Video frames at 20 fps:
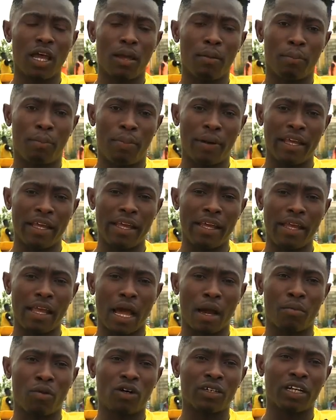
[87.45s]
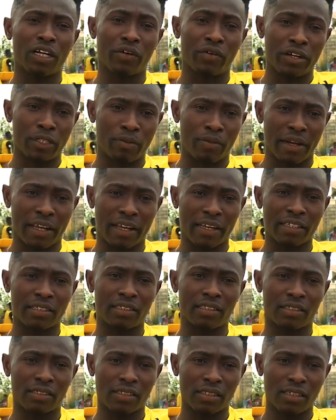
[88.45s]
and play among the great
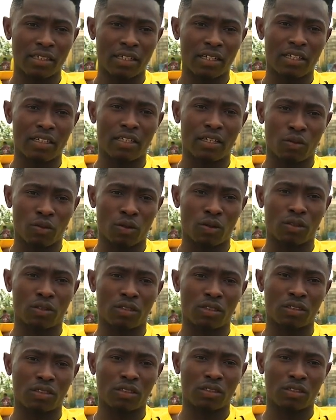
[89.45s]
players in the world.